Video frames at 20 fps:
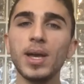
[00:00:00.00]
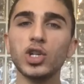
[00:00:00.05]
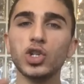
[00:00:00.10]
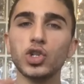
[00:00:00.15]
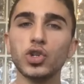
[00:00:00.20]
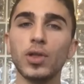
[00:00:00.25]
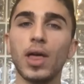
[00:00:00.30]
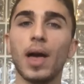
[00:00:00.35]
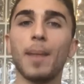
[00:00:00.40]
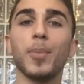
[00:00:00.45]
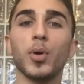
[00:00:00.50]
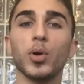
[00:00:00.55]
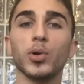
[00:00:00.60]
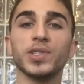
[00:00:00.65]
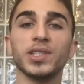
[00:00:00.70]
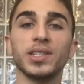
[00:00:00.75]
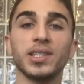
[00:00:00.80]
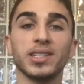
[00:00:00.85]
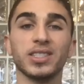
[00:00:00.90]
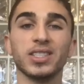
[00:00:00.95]
sure that
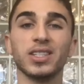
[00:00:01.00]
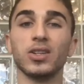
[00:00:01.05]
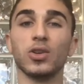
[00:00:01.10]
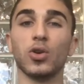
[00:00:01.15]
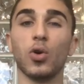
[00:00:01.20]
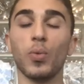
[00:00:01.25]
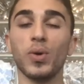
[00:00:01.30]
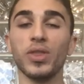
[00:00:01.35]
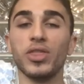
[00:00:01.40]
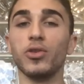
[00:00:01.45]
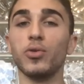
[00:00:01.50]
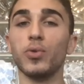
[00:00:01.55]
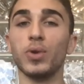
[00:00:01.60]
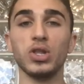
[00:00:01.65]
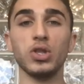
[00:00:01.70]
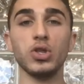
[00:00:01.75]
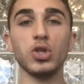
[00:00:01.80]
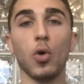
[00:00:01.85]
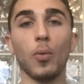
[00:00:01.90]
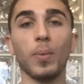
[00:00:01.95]
person is going to go with you
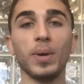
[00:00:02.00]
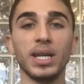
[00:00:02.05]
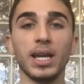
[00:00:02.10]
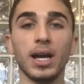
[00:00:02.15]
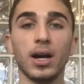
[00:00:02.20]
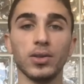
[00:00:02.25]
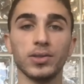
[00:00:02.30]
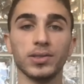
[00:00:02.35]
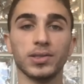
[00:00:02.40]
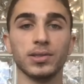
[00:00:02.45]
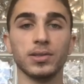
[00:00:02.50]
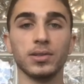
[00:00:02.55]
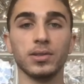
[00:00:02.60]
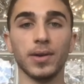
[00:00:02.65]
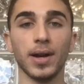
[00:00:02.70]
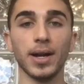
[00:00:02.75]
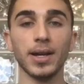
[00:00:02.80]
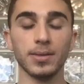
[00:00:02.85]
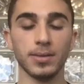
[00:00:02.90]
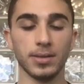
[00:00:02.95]
and nobody else,
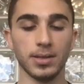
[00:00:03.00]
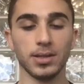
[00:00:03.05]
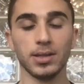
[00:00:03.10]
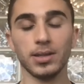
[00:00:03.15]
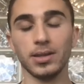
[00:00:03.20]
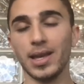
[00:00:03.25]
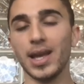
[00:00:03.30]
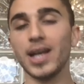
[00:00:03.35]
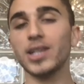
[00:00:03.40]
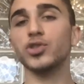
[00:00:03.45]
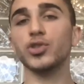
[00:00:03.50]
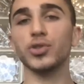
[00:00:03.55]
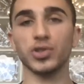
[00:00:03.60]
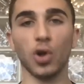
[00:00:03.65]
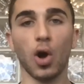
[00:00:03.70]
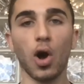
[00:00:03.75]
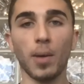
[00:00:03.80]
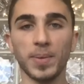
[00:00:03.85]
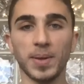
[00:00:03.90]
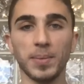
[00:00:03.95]
right? The answer is
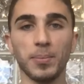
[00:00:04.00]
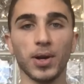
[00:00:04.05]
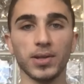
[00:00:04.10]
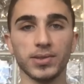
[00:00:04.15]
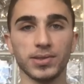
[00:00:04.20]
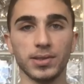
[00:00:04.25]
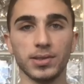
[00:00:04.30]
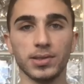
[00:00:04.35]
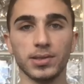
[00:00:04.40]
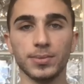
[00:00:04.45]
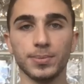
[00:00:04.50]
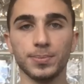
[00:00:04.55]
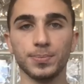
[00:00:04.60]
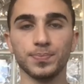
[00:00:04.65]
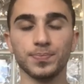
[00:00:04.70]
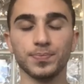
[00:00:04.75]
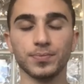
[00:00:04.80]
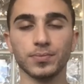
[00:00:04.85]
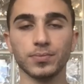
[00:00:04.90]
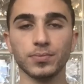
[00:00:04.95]
omnipresence.
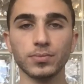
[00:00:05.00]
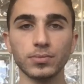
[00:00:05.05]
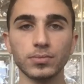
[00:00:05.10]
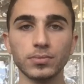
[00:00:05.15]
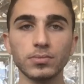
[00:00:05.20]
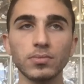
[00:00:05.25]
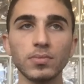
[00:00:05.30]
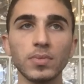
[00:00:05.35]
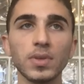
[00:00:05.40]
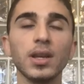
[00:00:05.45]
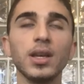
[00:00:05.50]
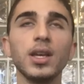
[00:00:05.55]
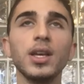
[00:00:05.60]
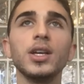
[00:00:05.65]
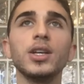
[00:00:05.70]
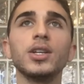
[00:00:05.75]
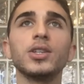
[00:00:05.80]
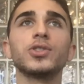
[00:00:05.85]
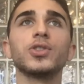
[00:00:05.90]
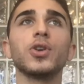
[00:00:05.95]

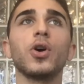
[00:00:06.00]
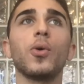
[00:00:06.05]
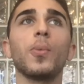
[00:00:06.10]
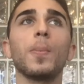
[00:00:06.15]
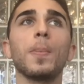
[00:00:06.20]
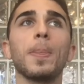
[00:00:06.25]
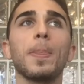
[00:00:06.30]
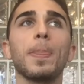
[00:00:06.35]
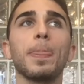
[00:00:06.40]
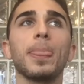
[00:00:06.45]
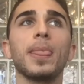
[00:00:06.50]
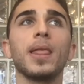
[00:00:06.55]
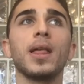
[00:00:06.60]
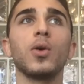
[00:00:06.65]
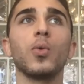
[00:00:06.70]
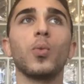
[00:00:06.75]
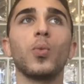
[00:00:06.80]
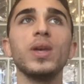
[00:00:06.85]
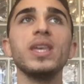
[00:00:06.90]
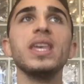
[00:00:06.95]
So
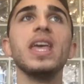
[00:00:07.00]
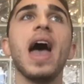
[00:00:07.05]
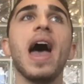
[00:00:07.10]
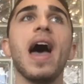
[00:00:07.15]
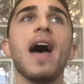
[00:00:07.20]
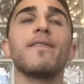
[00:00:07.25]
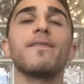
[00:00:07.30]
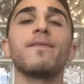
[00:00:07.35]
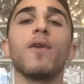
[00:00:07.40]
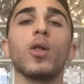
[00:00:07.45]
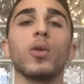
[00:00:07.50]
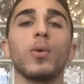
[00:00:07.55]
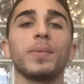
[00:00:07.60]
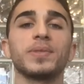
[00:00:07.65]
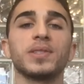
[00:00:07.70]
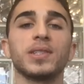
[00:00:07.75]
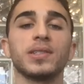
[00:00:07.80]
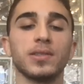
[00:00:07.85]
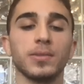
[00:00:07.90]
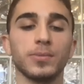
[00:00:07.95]
we have follow-up
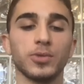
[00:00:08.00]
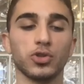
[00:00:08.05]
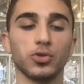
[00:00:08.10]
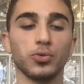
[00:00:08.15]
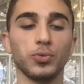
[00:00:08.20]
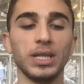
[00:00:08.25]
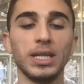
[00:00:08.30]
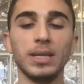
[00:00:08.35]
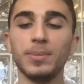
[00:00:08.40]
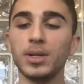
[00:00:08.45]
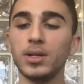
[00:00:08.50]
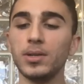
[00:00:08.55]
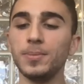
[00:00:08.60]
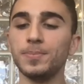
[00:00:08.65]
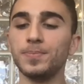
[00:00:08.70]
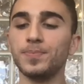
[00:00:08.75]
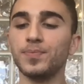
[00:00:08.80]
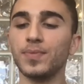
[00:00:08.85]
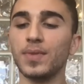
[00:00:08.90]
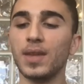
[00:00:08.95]
systems through email
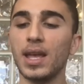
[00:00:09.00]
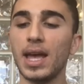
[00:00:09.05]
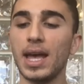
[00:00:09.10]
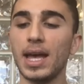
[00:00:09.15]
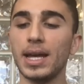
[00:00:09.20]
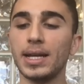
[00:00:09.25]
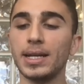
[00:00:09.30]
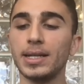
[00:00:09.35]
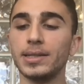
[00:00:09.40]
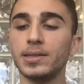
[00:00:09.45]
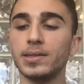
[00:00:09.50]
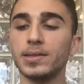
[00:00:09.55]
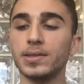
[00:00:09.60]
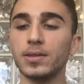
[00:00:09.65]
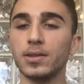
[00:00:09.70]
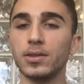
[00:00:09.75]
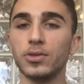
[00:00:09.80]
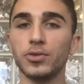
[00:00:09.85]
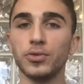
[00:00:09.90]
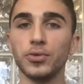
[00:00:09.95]
and
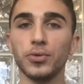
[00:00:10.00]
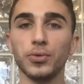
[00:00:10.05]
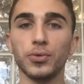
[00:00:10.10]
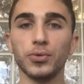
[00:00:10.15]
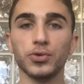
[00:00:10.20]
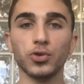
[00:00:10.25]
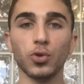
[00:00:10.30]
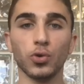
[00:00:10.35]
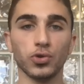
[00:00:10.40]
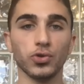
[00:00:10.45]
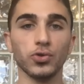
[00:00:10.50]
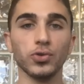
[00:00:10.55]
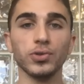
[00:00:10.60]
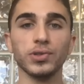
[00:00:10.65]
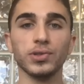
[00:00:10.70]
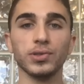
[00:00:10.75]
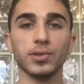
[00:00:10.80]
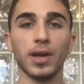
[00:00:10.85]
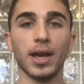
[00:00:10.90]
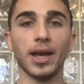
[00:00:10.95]
through
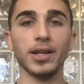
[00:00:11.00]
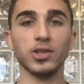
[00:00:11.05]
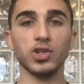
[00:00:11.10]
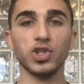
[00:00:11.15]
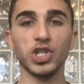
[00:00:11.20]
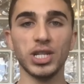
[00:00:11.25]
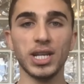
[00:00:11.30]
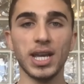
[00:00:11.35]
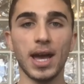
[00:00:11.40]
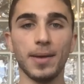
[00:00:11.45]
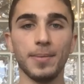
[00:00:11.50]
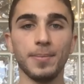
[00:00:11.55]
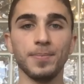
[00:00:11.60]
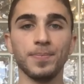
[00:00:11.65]
socials and GDN.